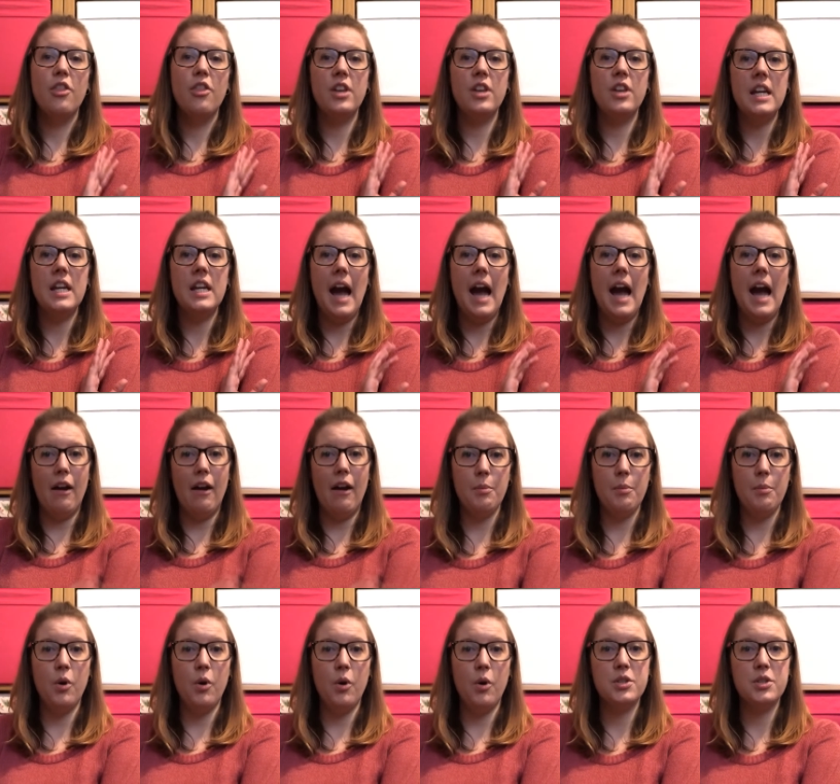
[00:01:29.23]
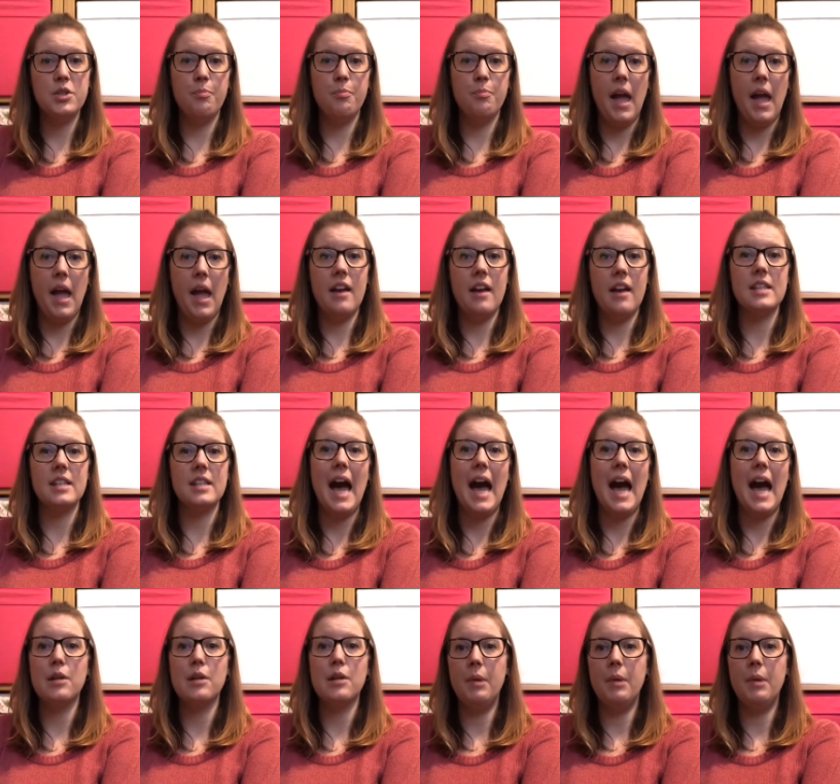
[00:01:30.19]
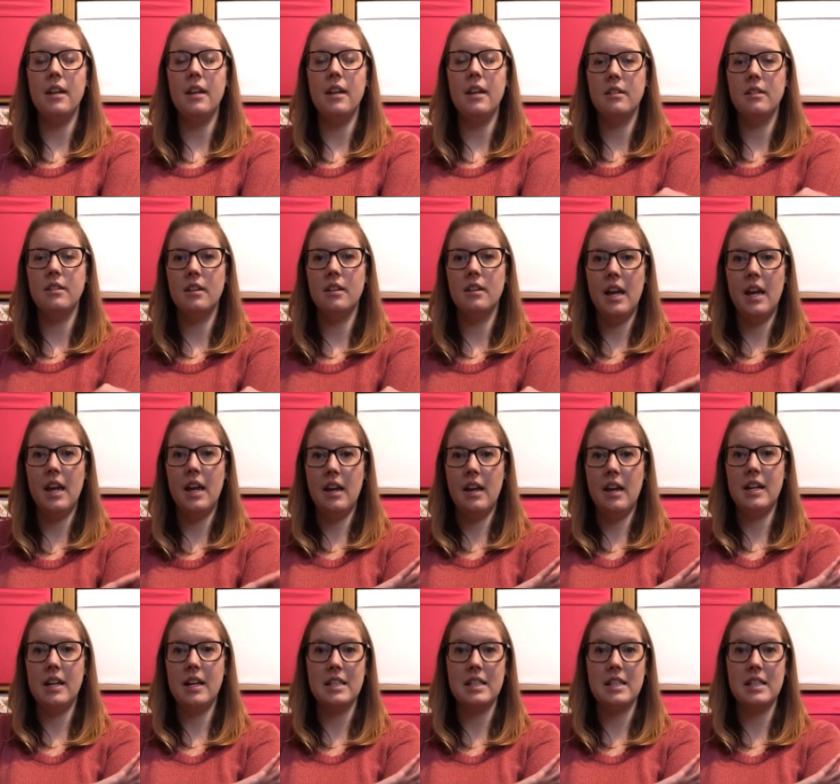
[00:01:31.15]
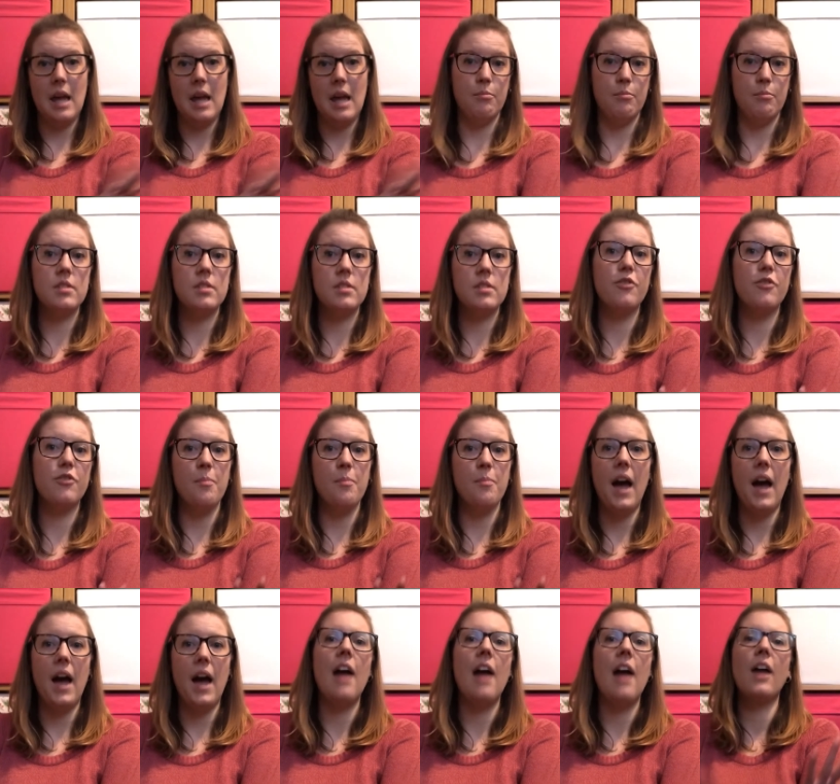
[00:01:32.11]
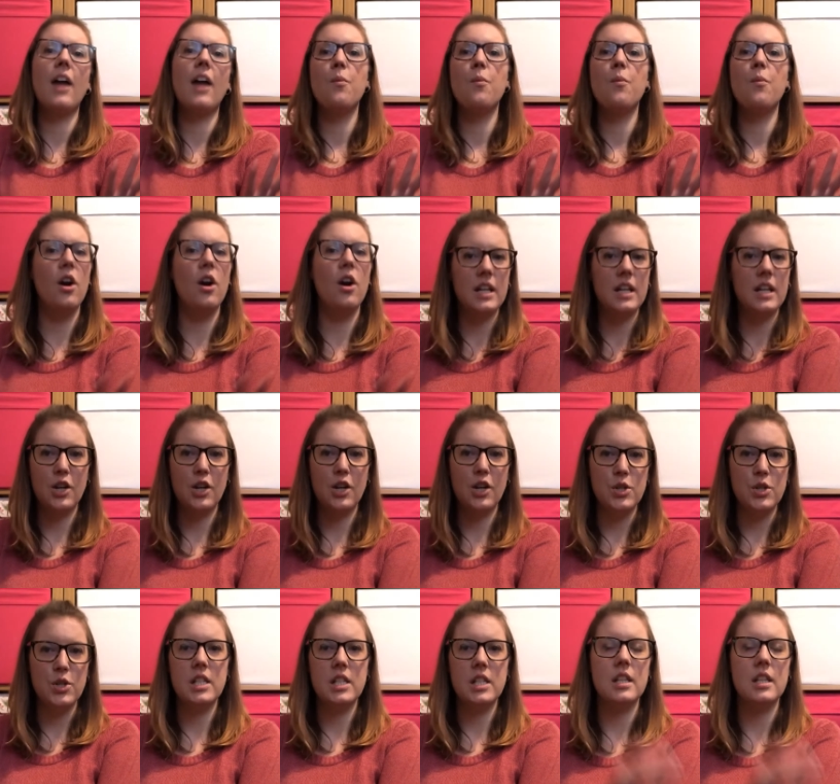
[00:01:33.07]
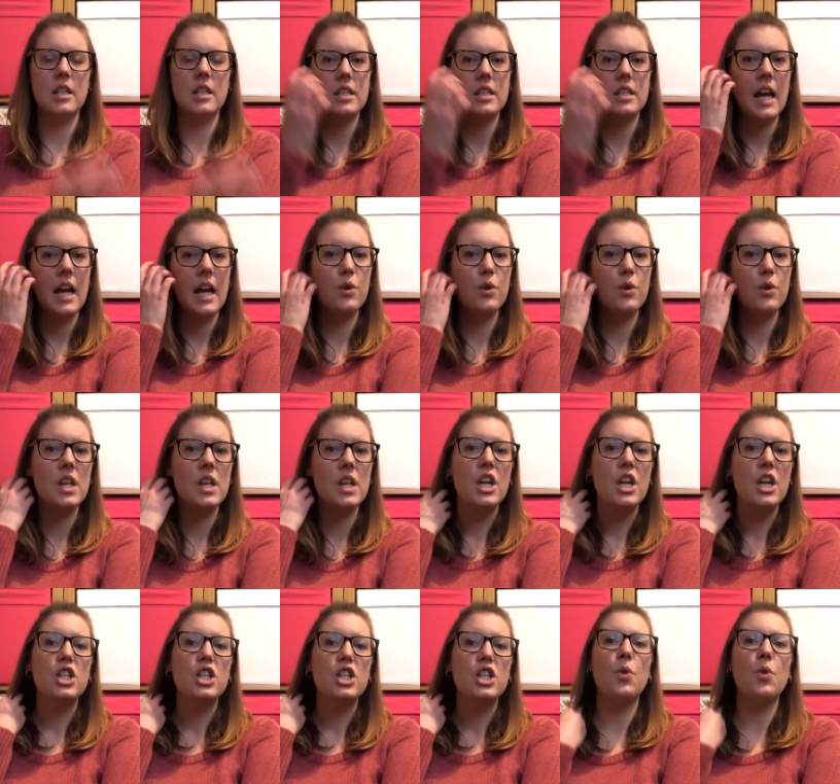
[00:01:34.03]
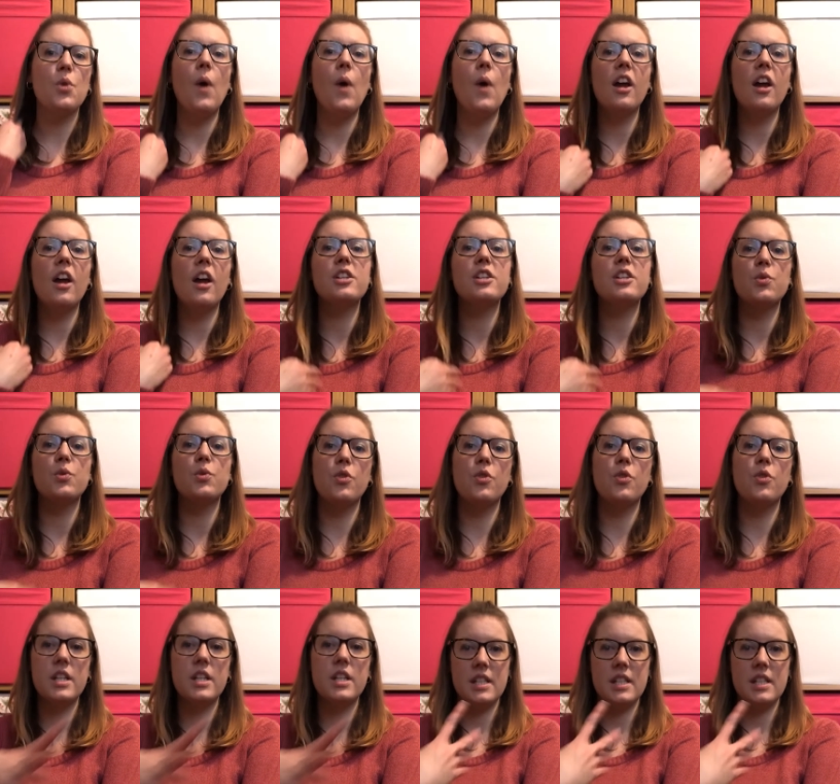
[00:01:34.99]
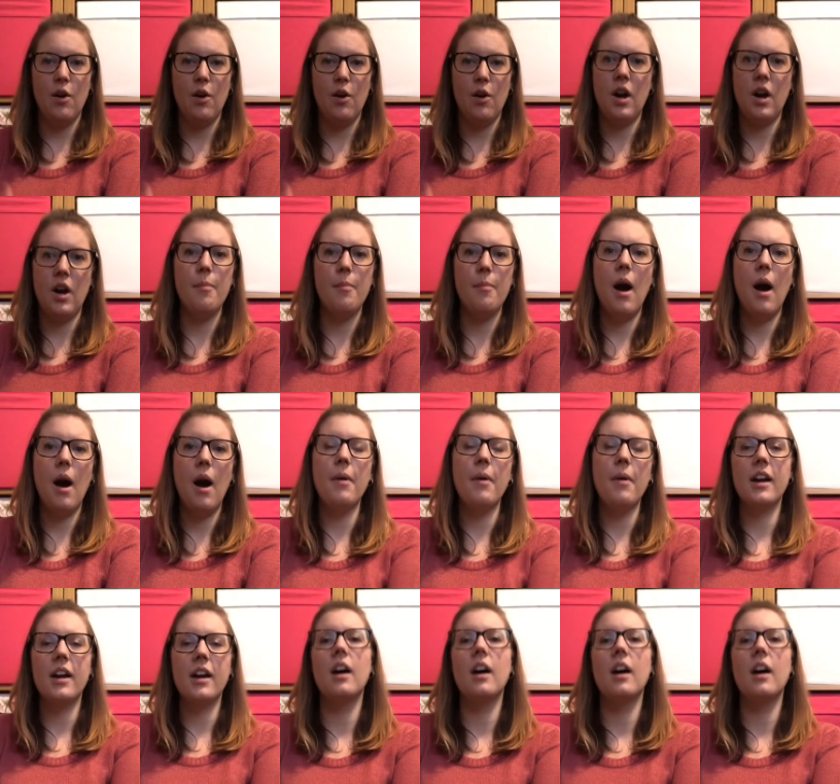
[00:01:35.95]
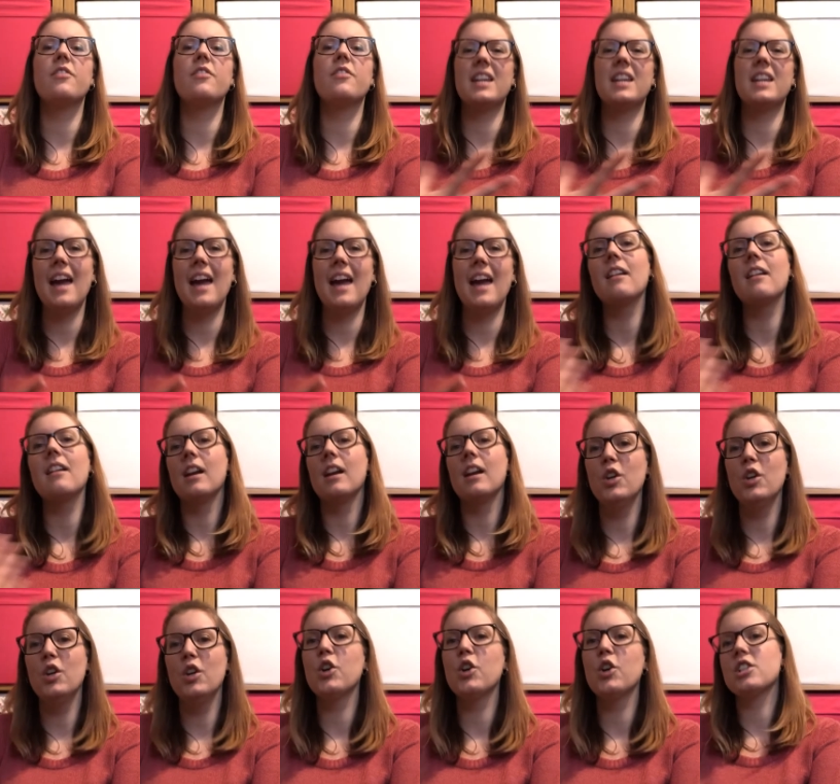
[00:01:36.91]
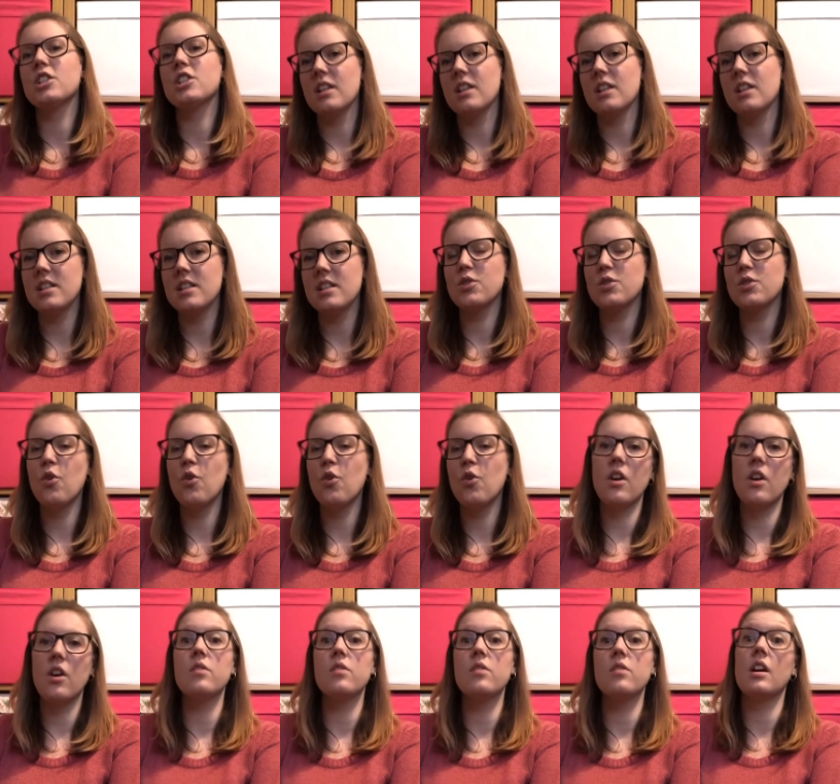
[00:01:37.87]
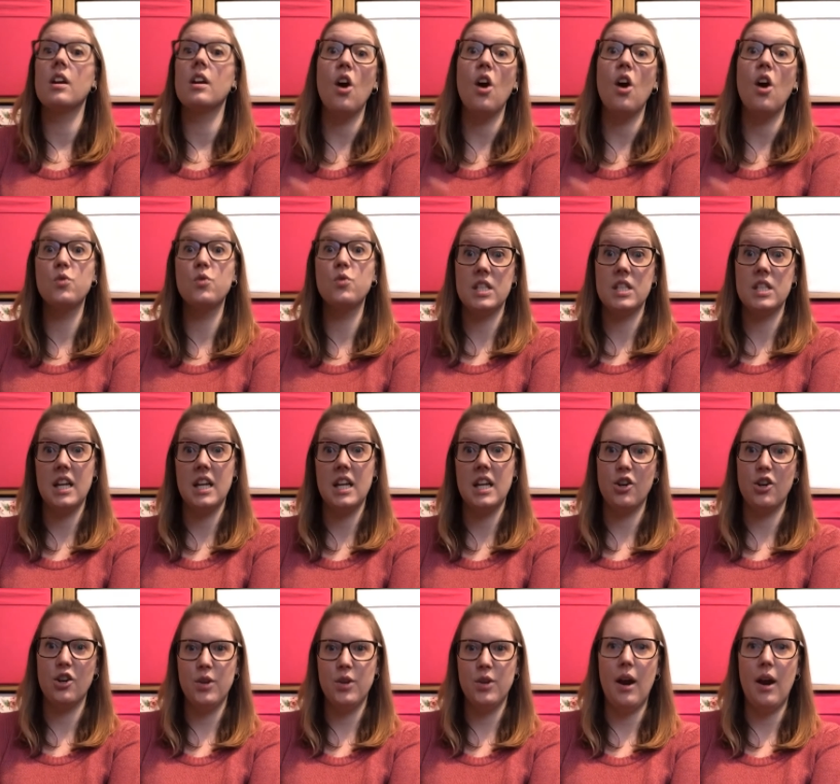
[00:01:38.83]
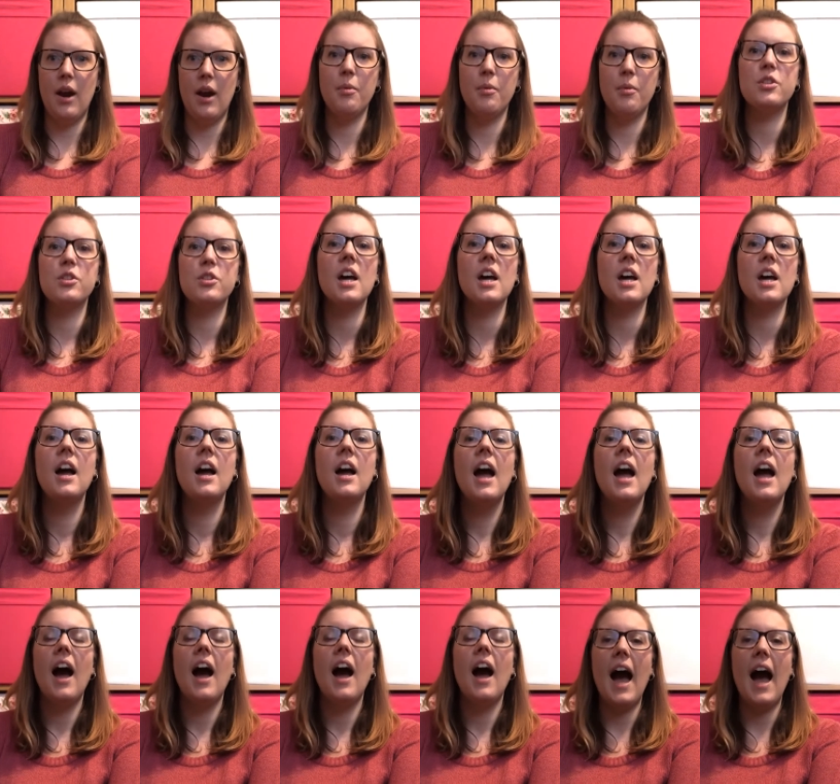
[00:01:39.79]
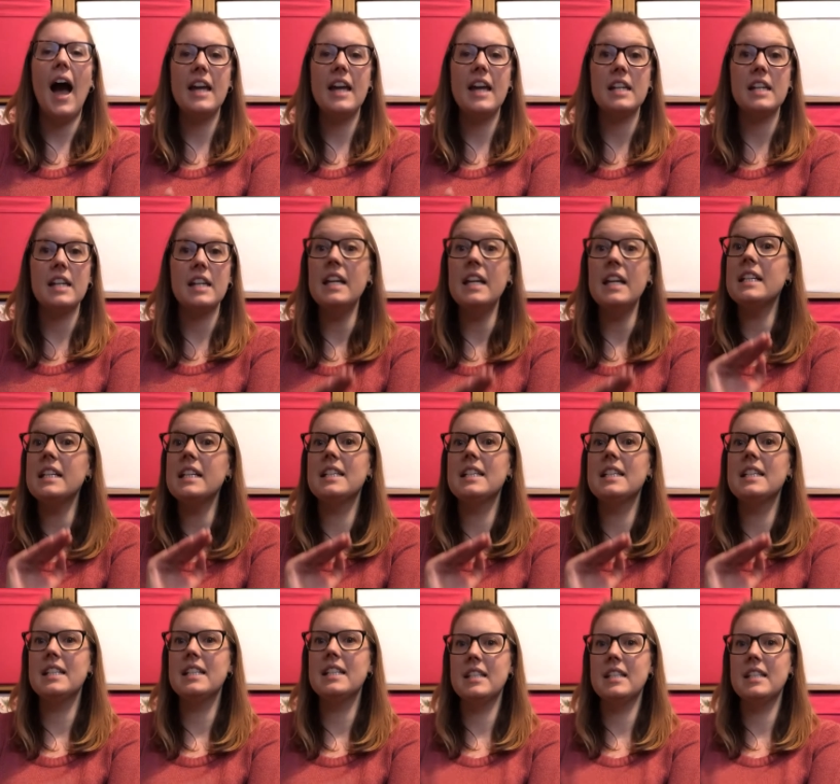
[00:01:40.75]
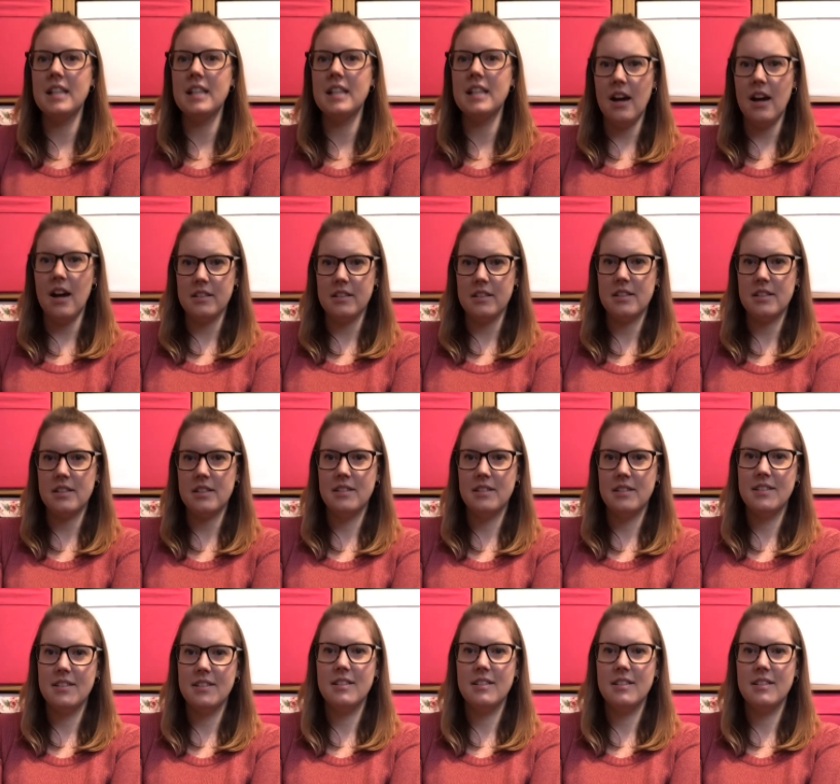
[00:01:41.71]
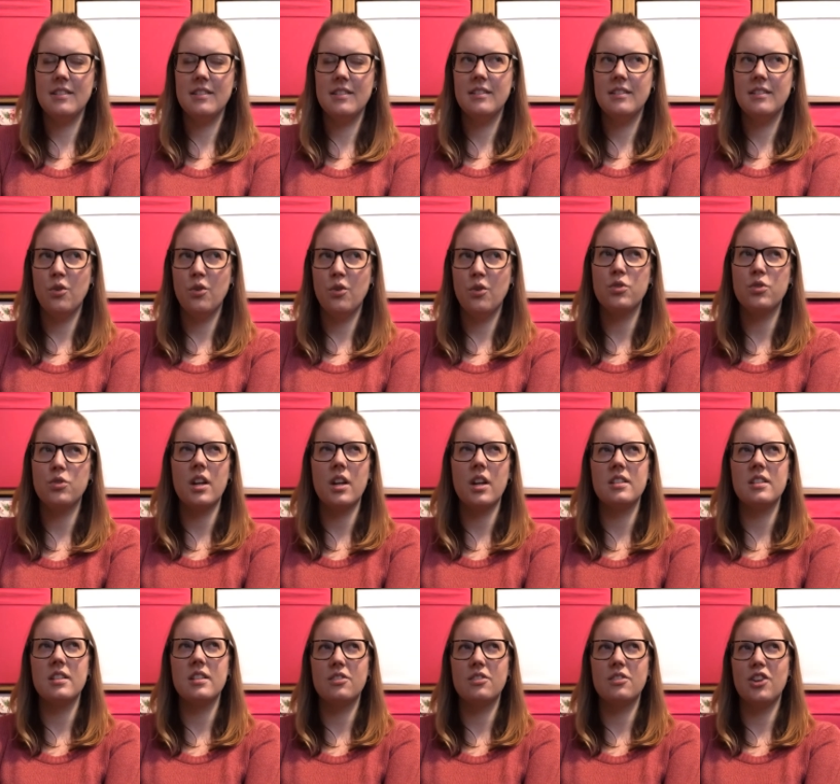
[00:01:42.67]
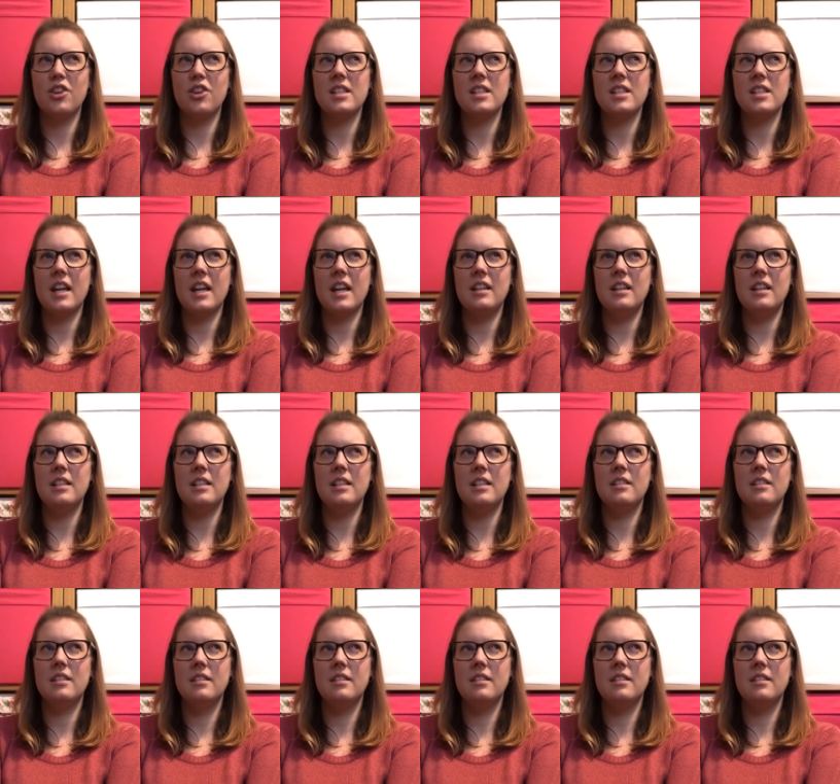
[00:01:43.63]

the Harry Potter bears had been exempt from that. They weren't included in the sales. So when I saw this sale come up, I kind of again, I looked and I saw and I was like, oh, does it include Harry Potter? And it does. Or should I, should I say it?